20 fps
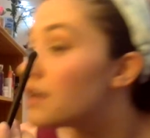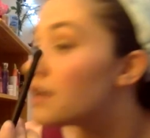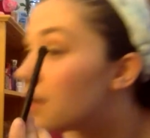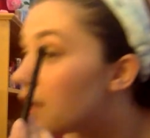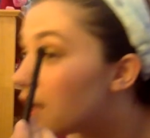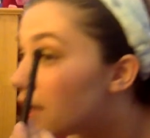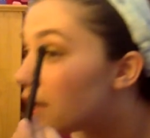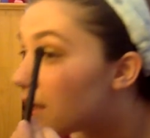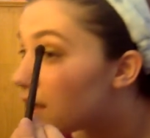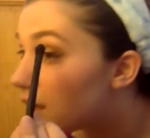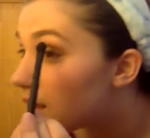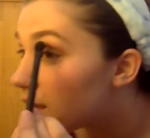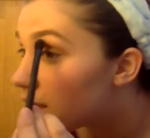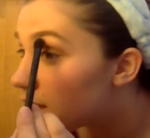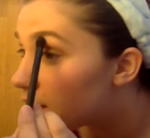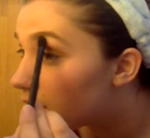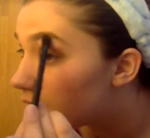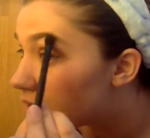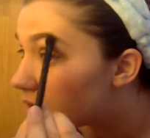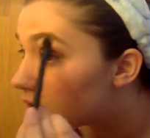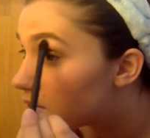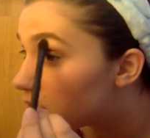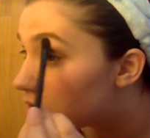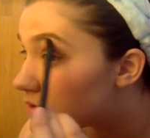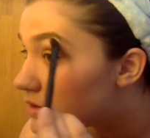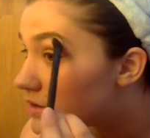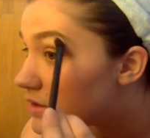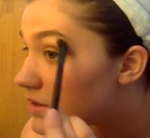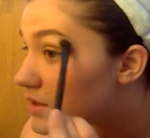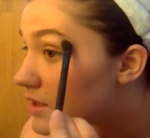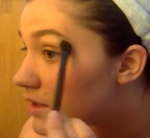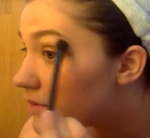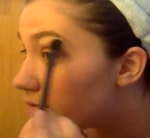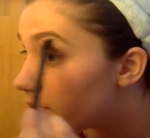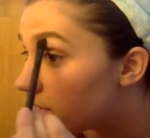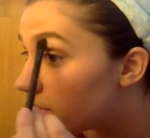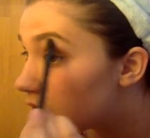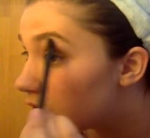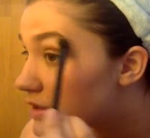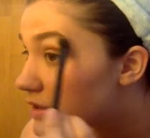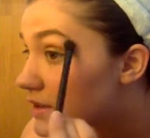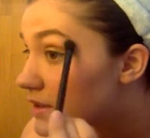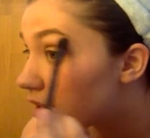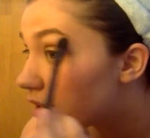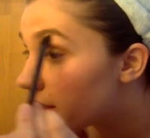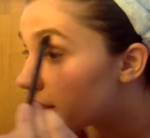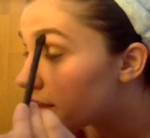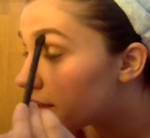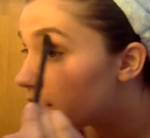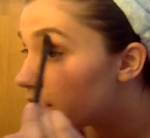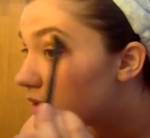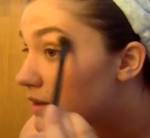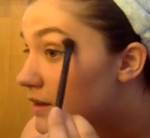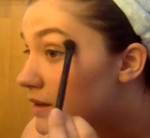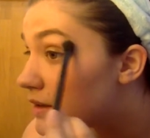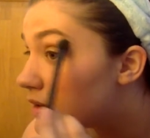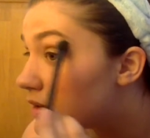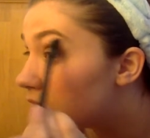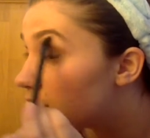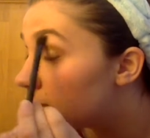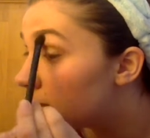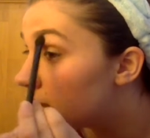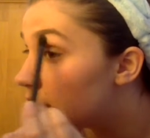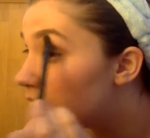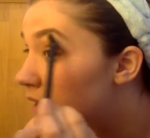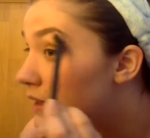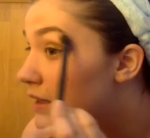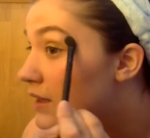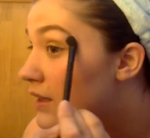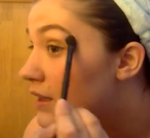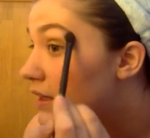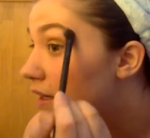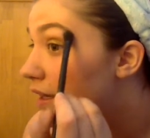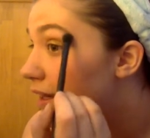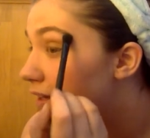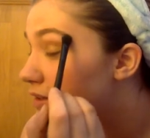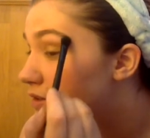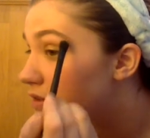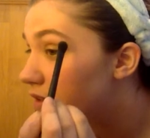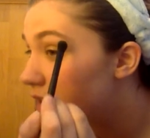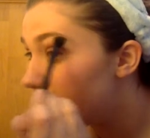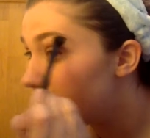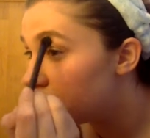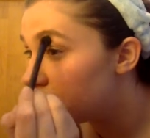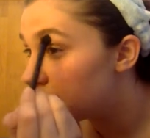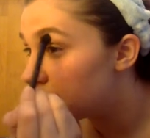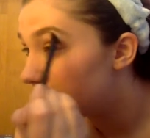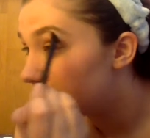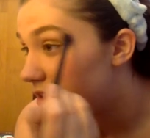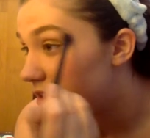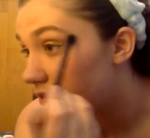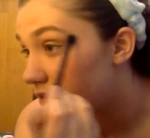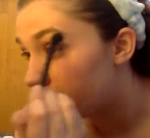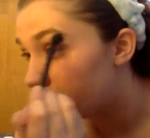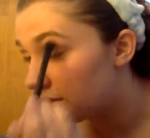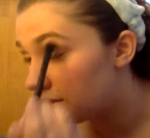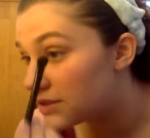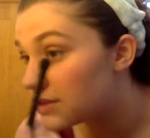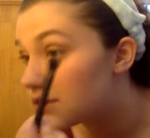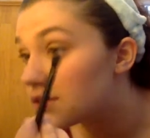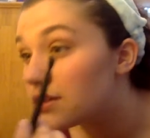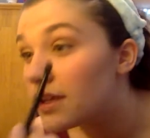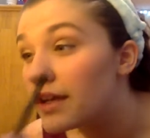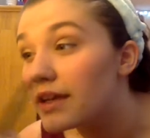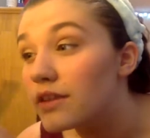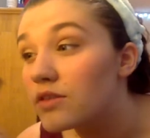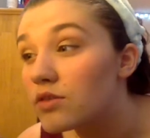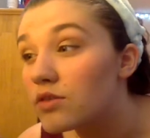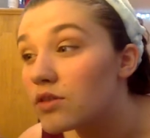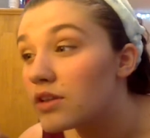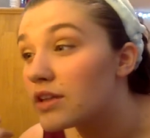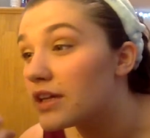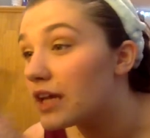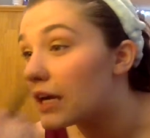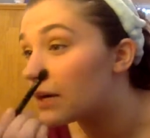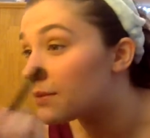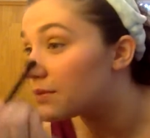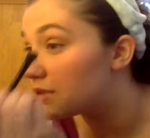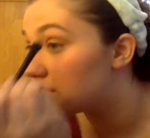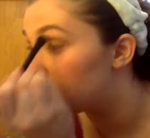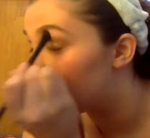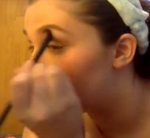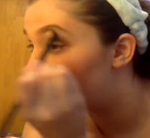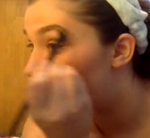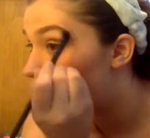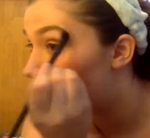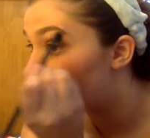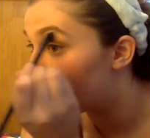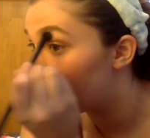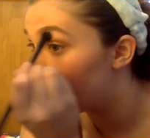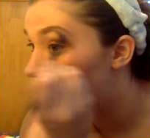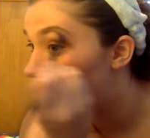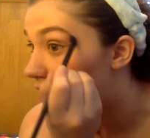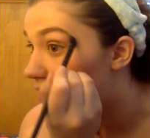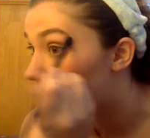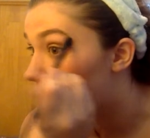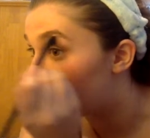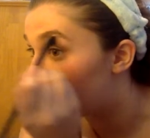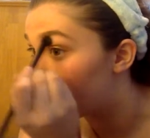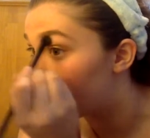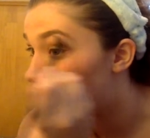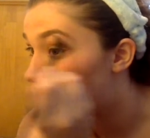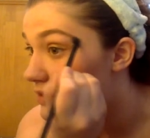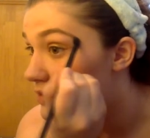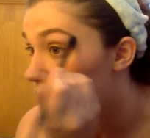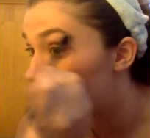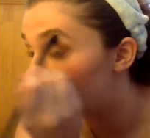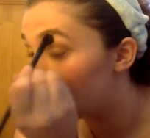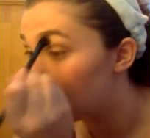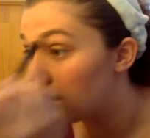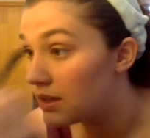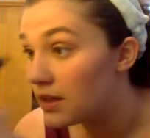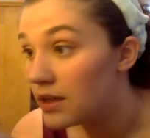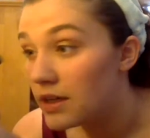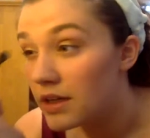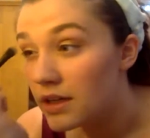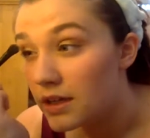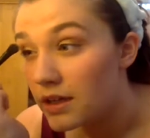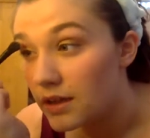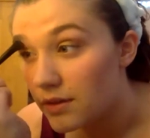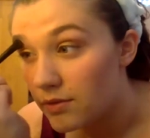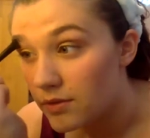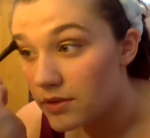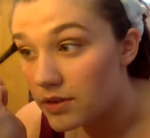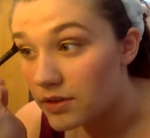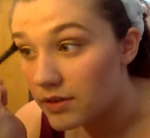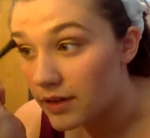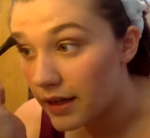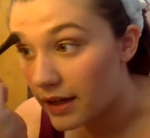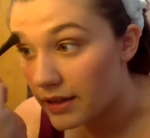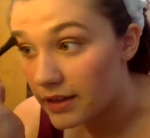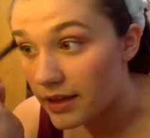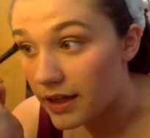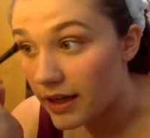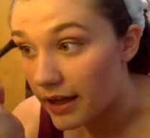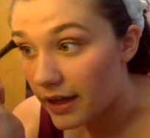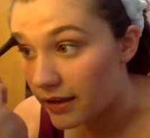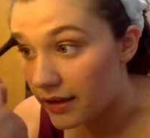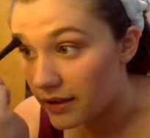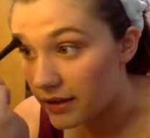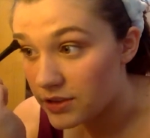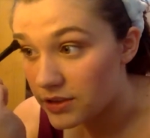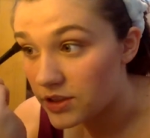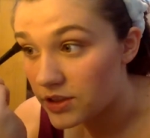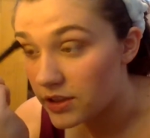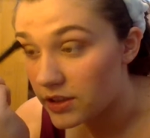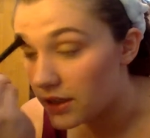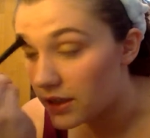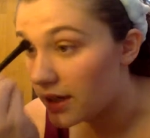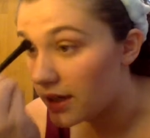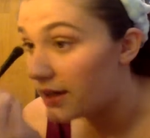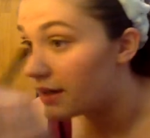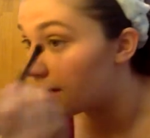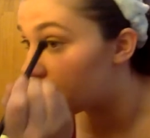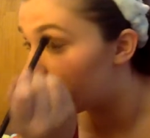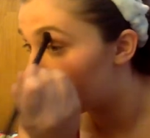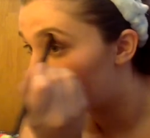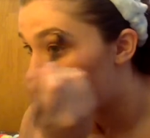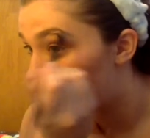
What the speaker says: And then just do the same for this side. It's really hard to see a difference like through the camera and stuff, but there really is a difference when you add the highlight to your eye.